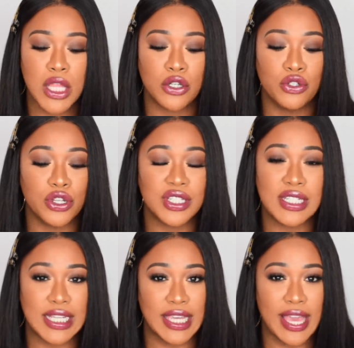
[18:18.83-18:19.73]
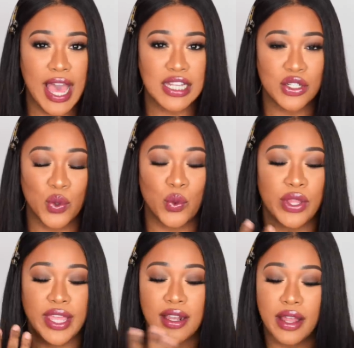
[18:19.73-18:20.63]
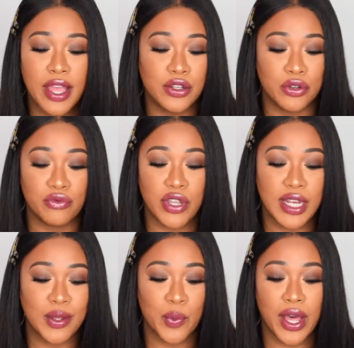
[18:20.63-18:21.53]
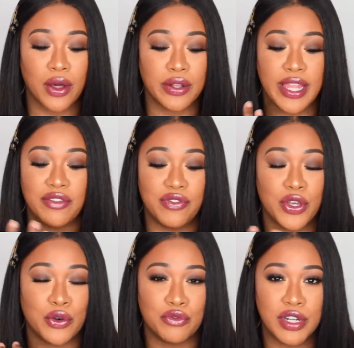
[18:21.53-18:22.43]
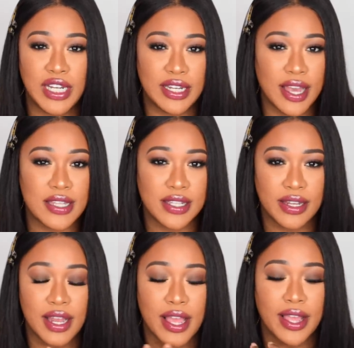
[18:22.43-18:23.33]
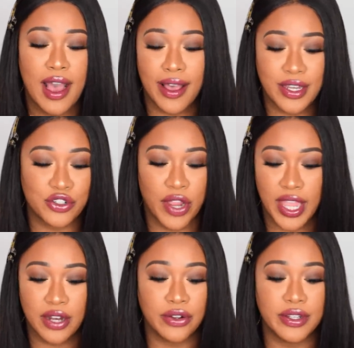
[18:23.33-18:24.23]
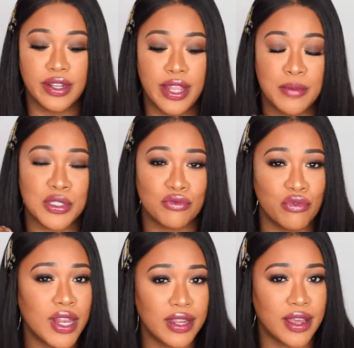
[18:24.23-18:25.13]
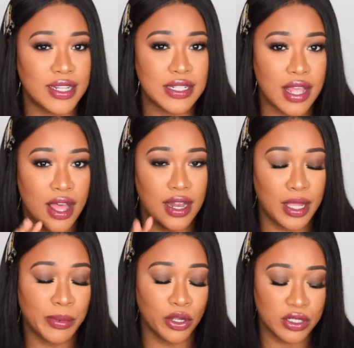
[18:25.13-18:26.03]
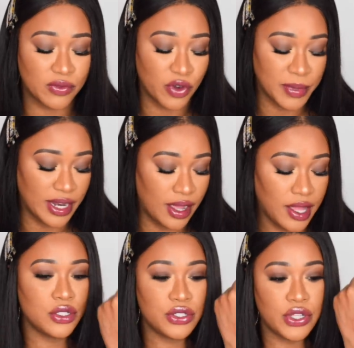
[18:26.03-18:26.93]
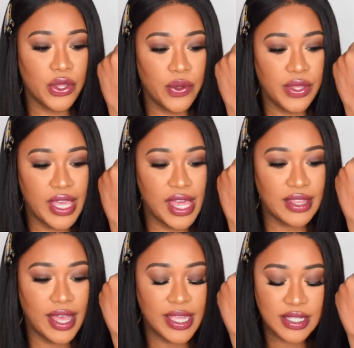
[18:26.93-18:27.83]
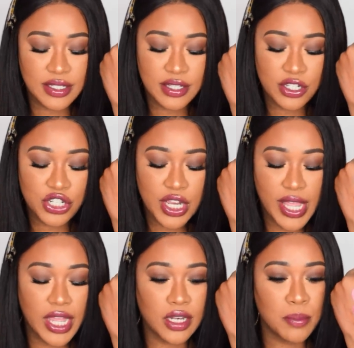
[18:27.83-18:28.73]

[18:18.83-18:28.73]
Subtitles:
not sticky at all. They glide on really well. They feel really nice and like hydrating on the lips. Really nice lip gloss formula. So yeah, that is the shade